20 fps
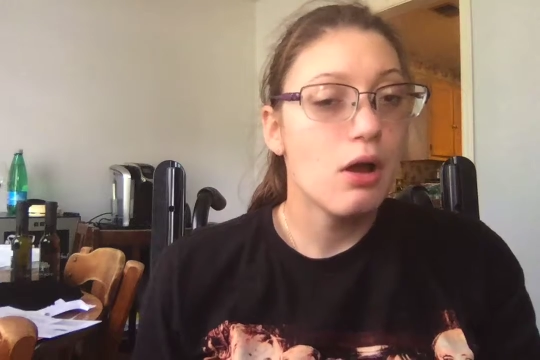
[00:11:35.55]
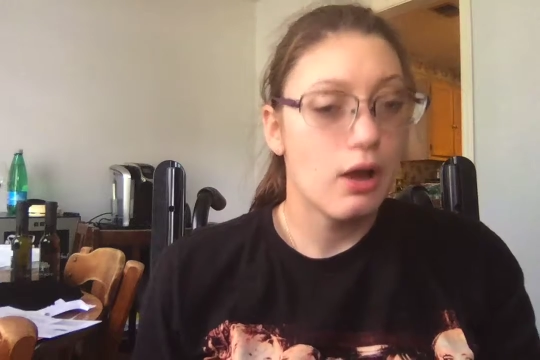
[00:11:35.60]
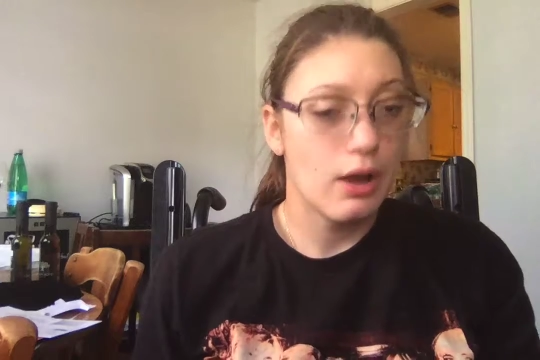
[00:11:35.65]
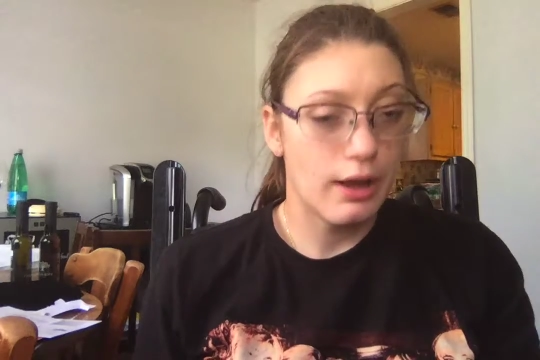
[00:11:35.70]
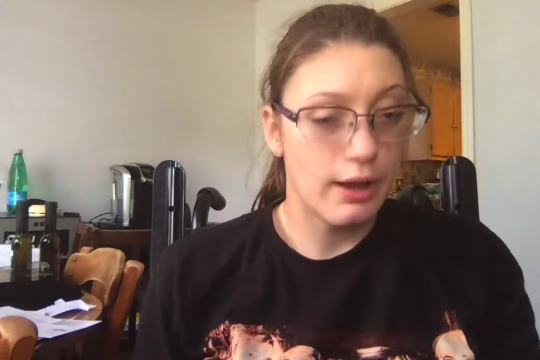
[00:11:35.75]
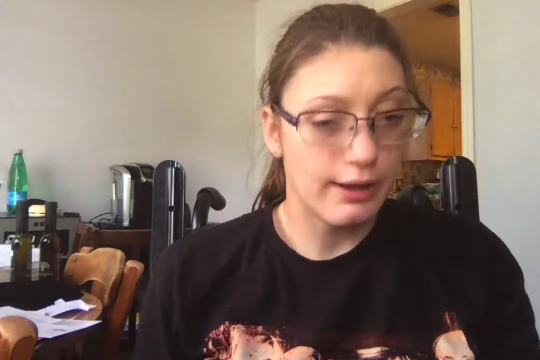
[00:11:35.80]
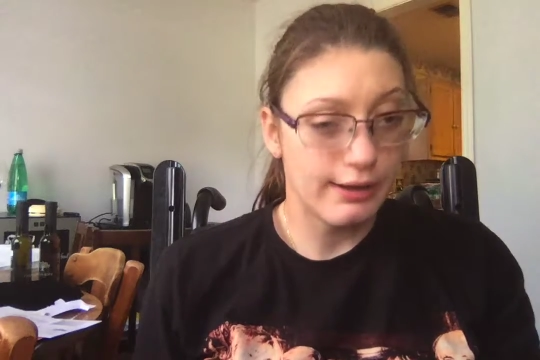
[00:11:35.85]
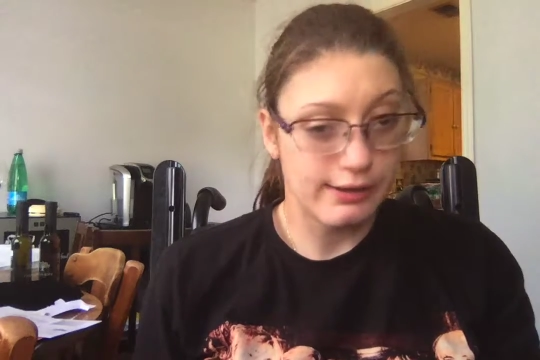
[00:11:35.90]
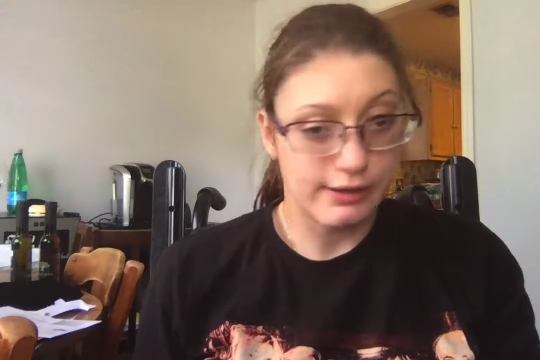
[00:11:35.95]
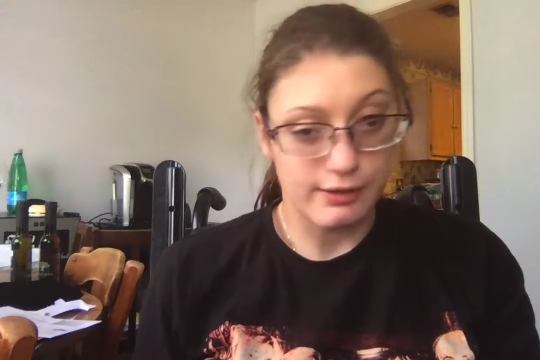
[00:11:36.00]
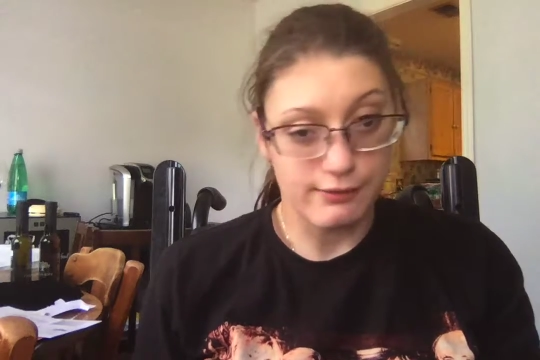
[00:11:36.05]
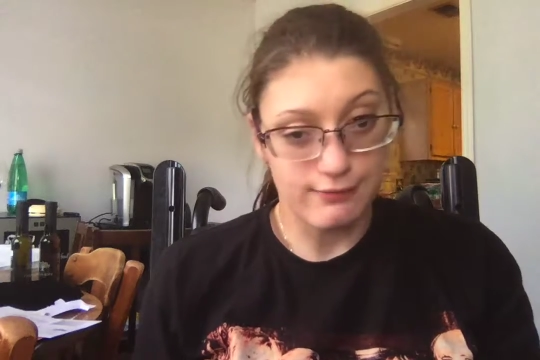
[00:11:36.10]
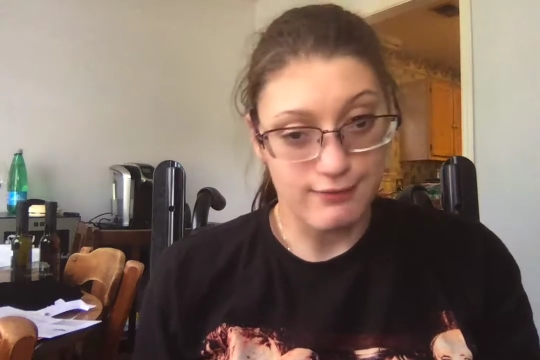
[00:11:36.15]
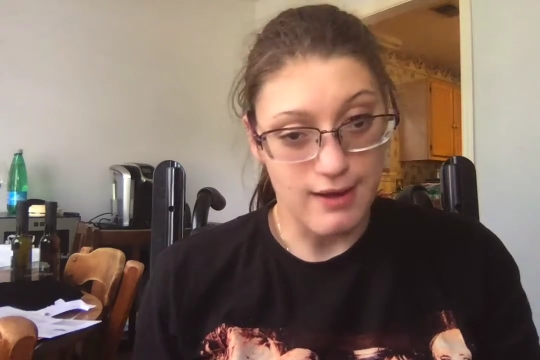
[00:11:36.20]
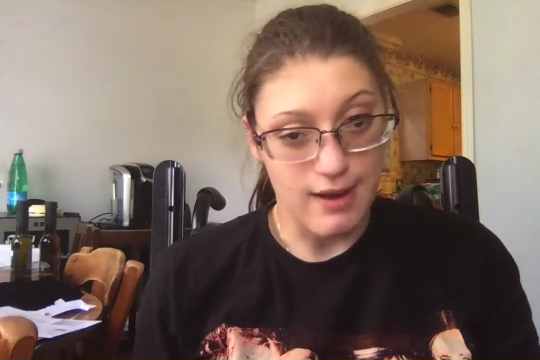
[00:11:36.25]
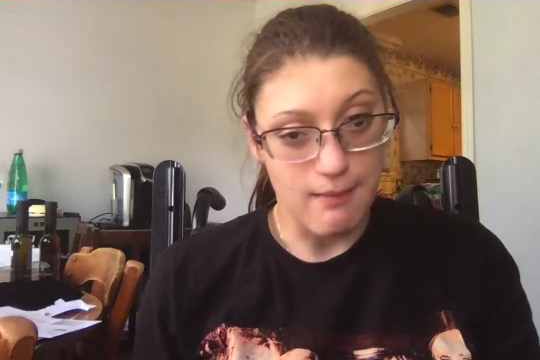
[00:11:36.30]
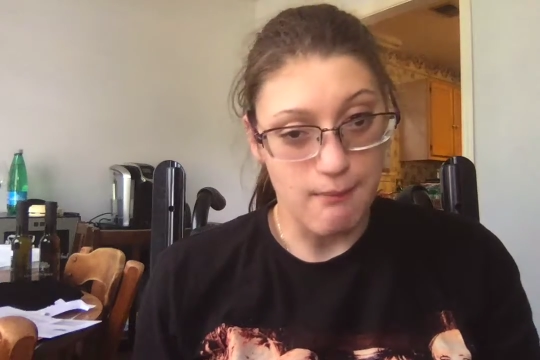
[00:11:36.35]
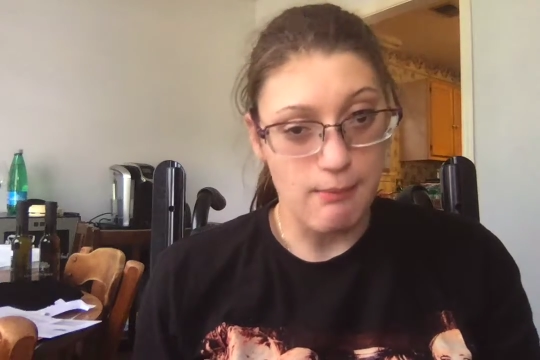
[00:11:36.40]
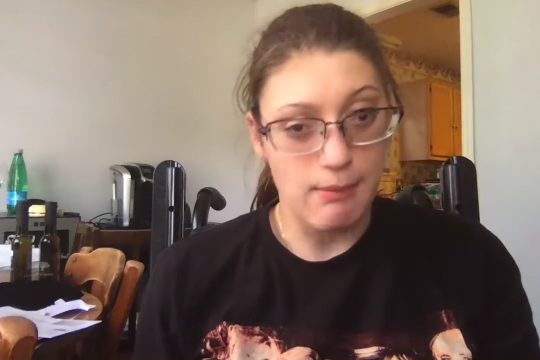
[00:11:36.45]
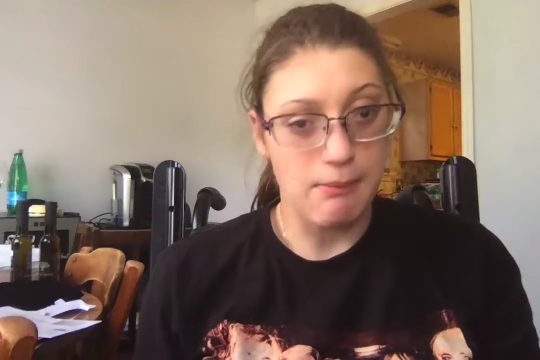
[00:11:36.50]
on your
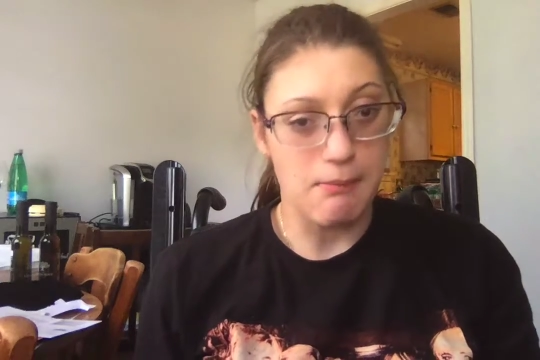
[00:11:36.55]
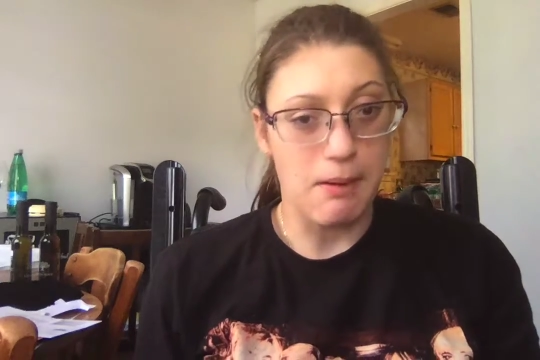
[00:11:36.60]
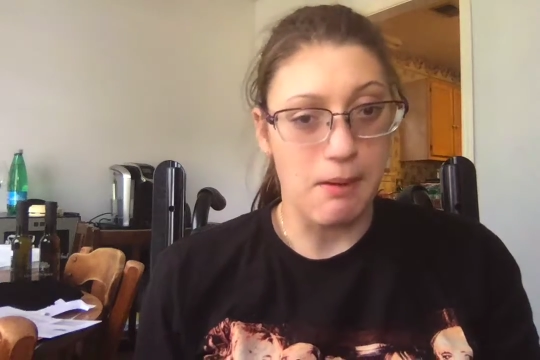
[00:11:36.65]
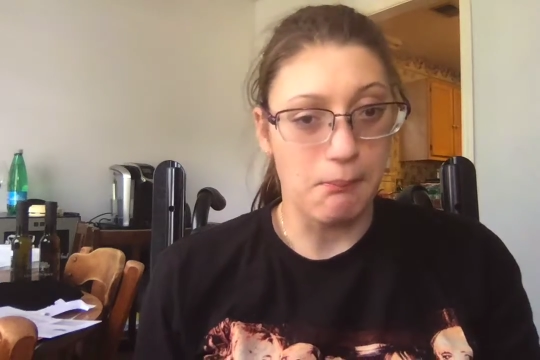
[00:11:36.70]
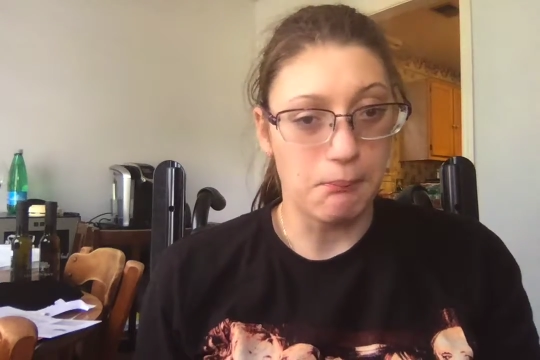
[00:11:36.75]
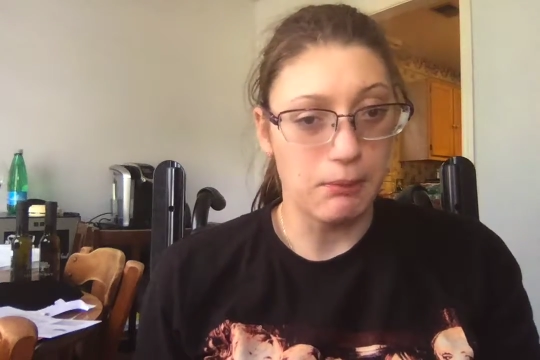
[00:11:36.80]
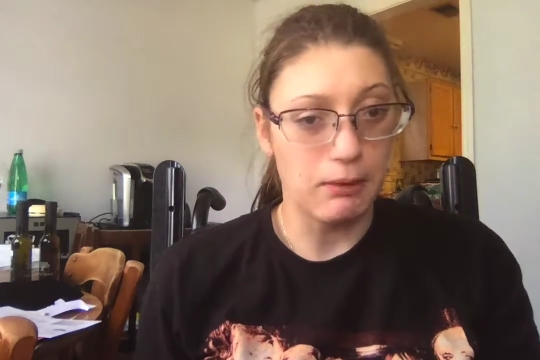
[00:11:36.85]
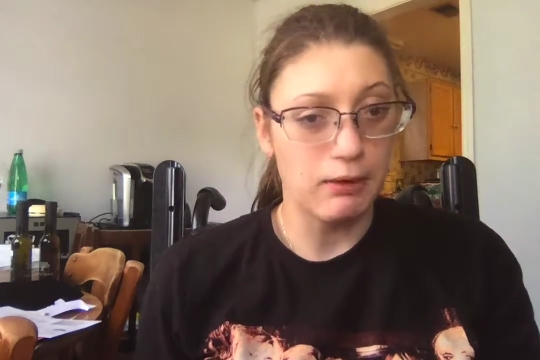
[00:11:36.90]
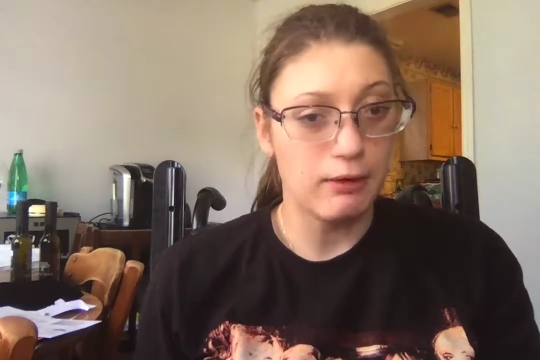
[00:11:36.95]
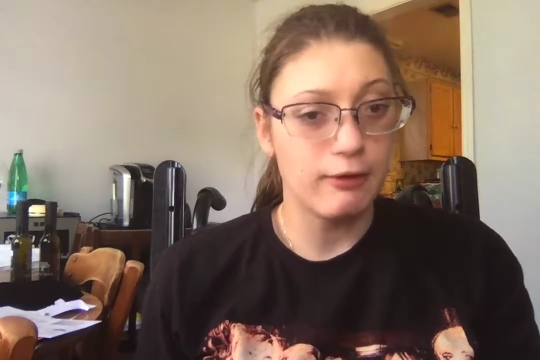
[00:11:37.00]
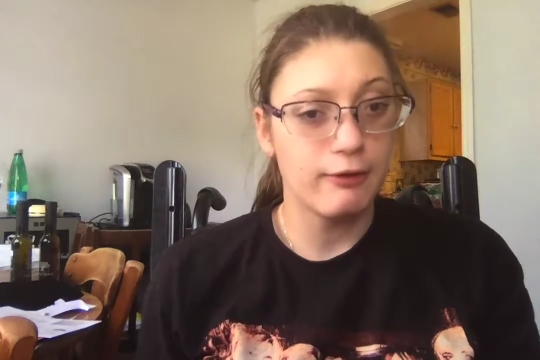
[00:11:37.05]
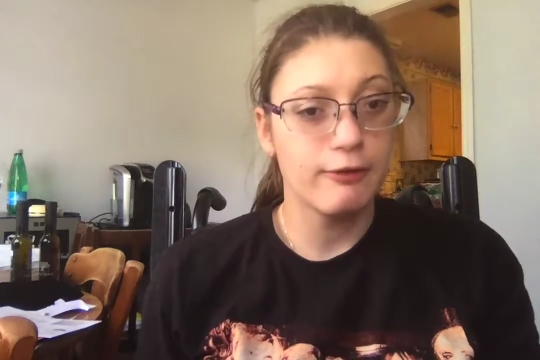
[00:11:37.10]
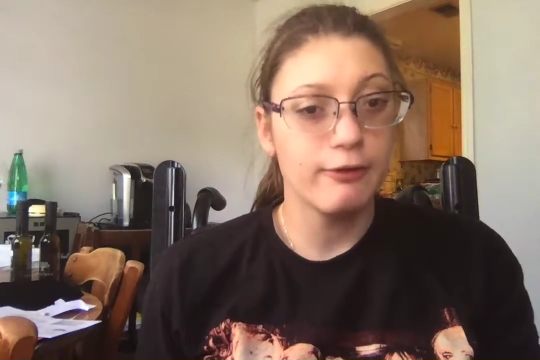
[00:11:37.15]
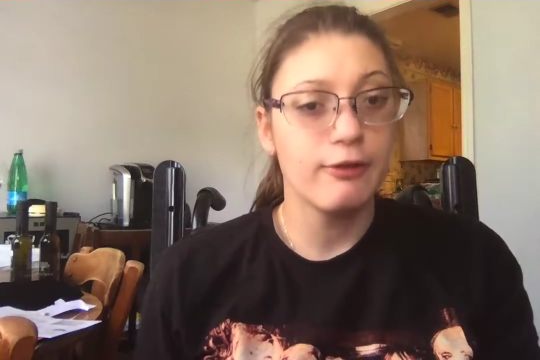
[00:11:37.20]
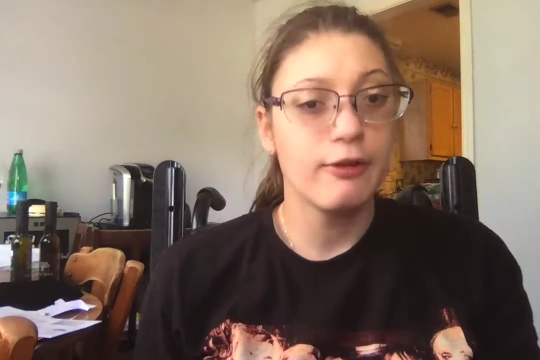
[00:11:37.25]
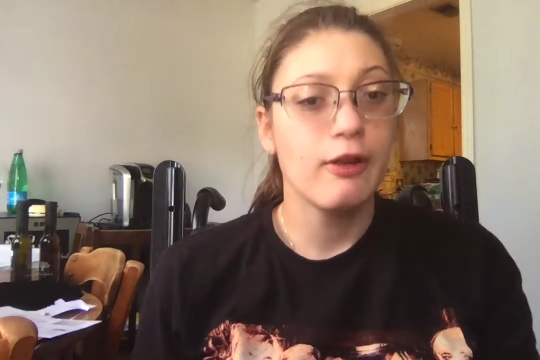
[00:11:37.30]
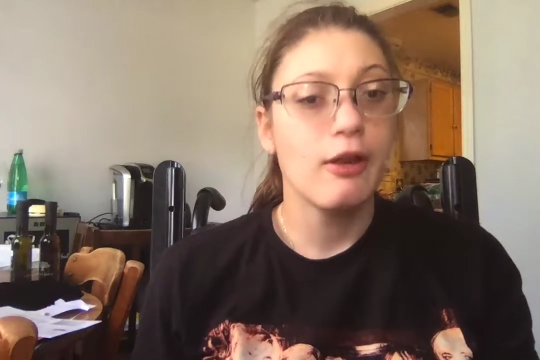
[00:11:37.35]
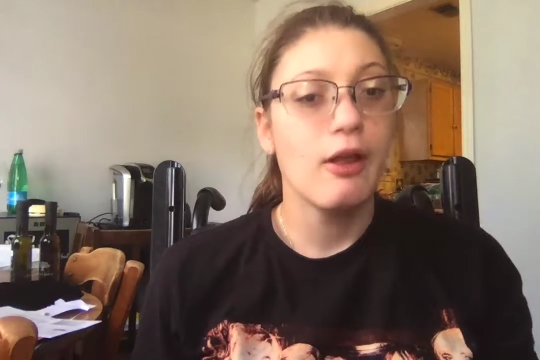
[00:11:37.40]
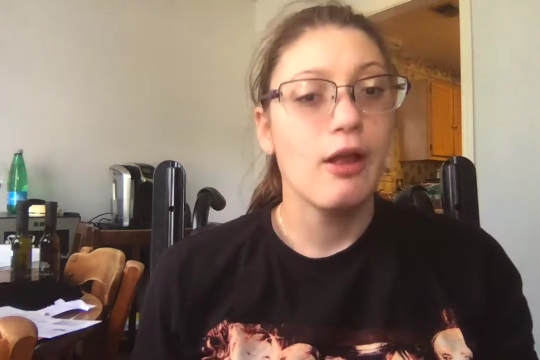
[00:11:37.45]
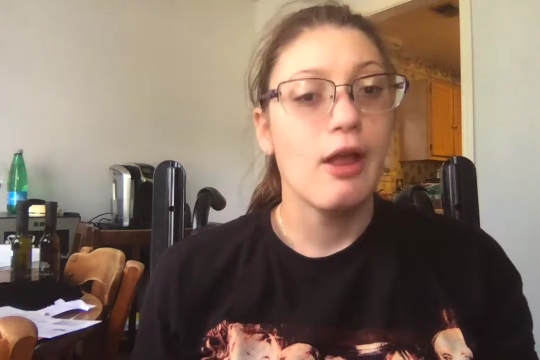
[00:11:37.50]
family members